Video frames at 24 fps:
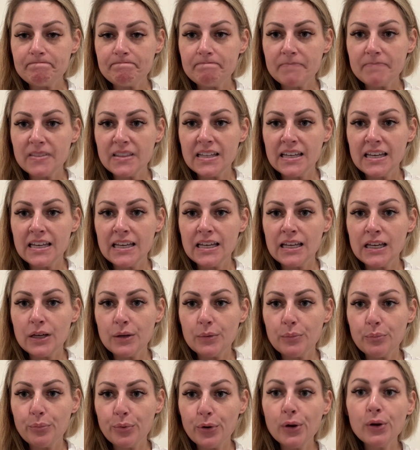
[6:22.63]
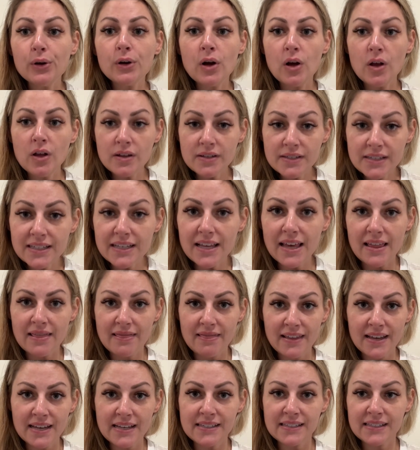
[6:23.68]
The protocols in
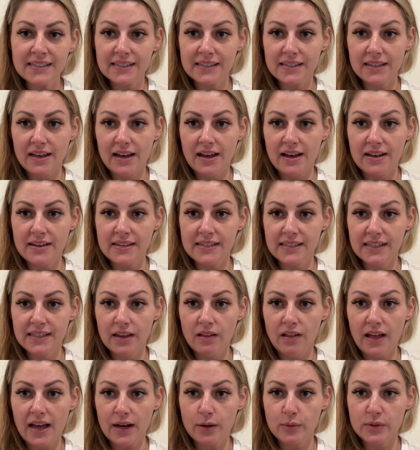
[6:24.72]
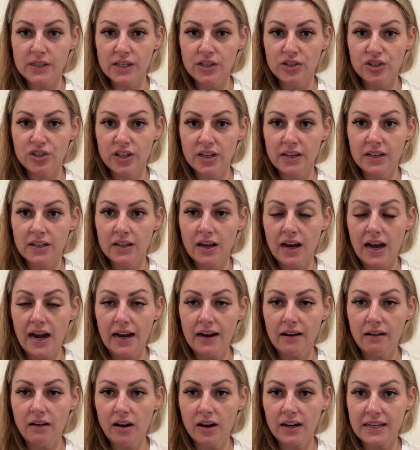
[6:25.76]
this skill acquisition
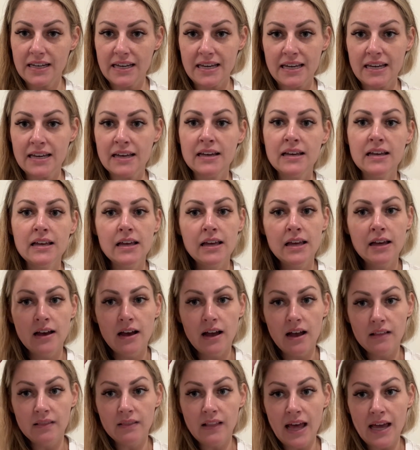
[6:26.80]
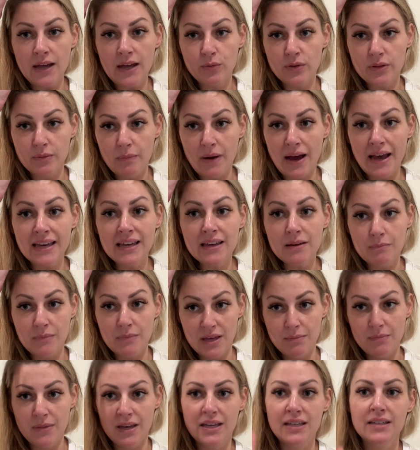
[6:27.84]
hierarchy align with my
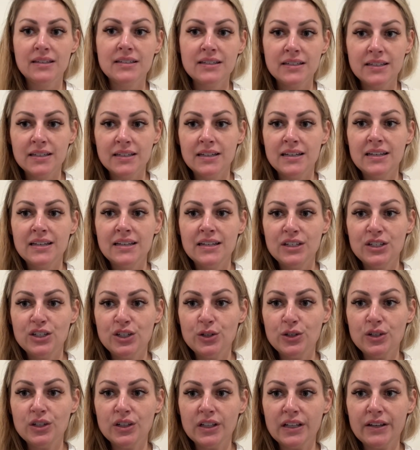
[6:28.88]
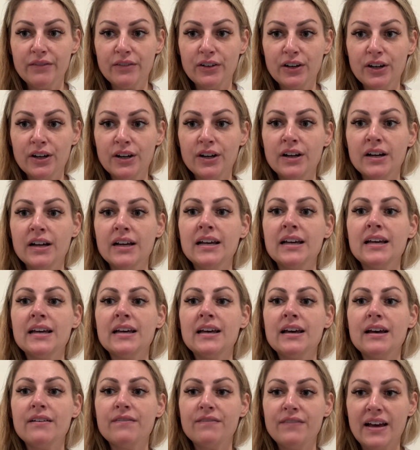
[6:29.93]
commitment to deliver
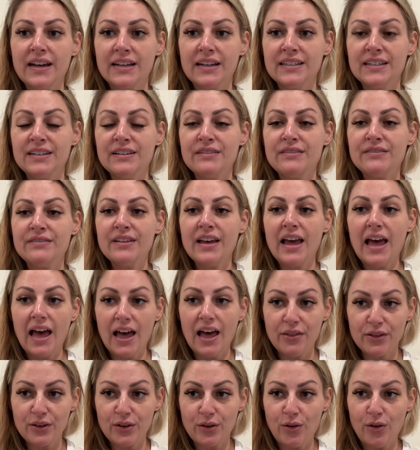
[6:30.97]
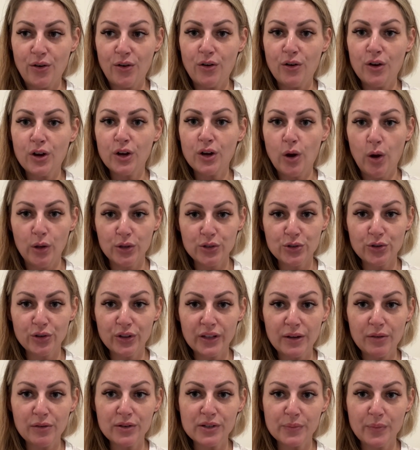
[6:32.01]
effective, ethical,
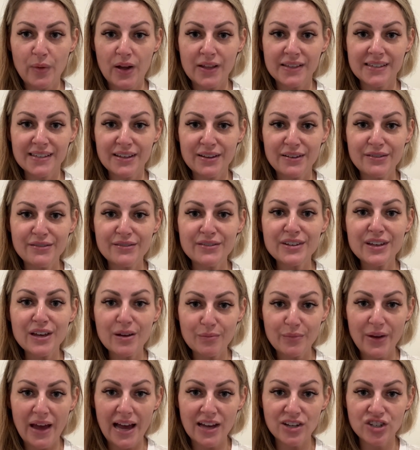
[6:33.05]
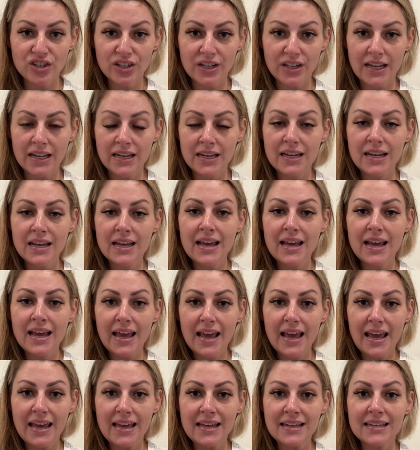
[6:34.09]
culturally responsive, compassionate,
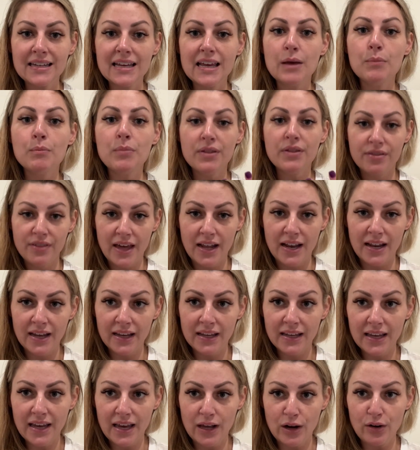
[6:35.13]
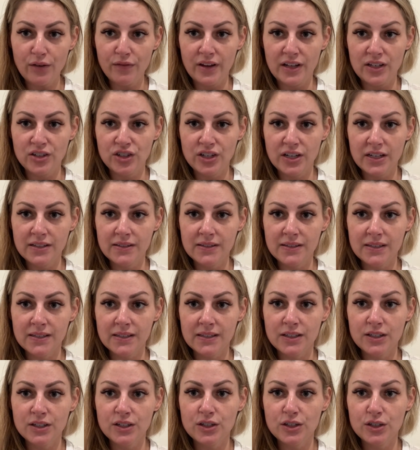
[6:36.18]
and empathetic interventions
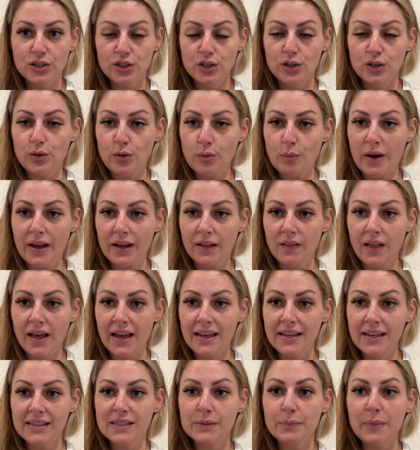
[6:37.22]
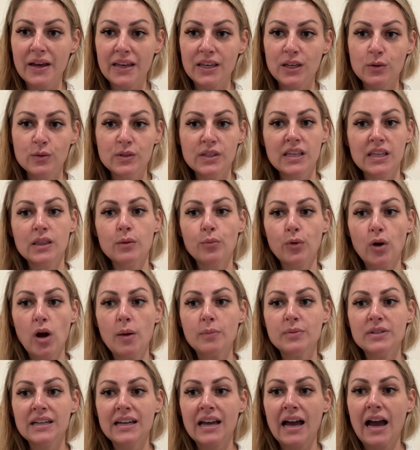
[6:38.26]
to my clients by using the
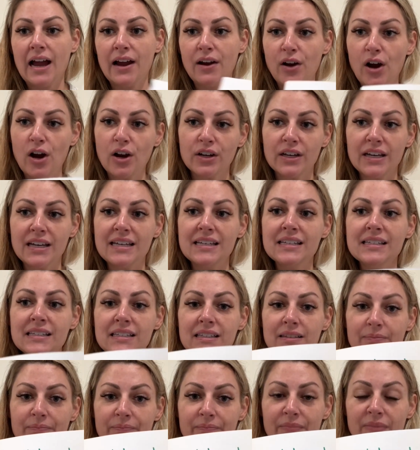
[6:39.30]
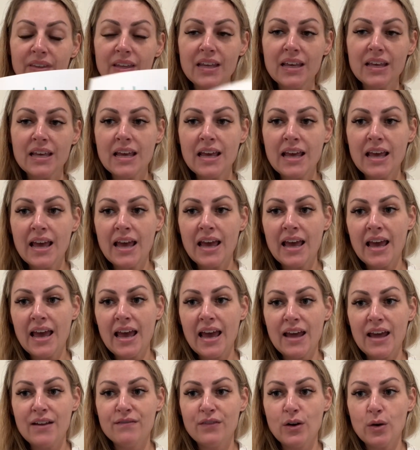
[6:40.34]
prompting hierarchies
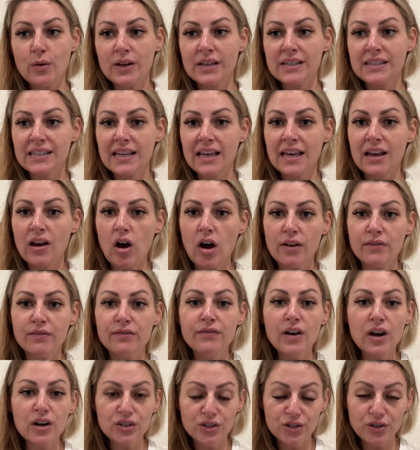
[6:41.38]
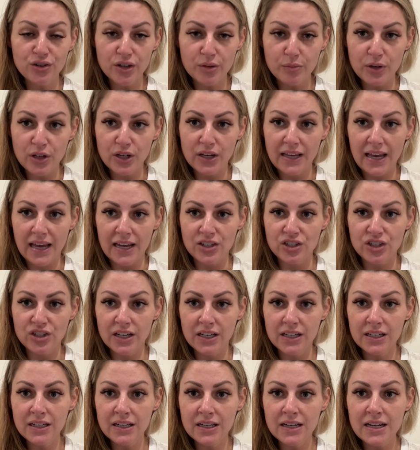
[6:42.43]
and focusing on functional
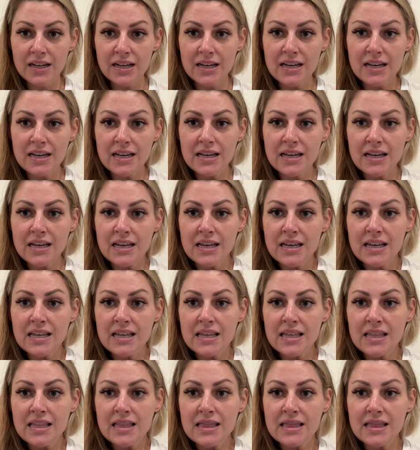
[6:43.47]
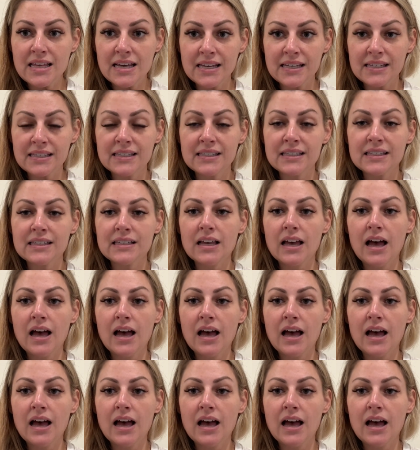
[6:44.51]
communication. This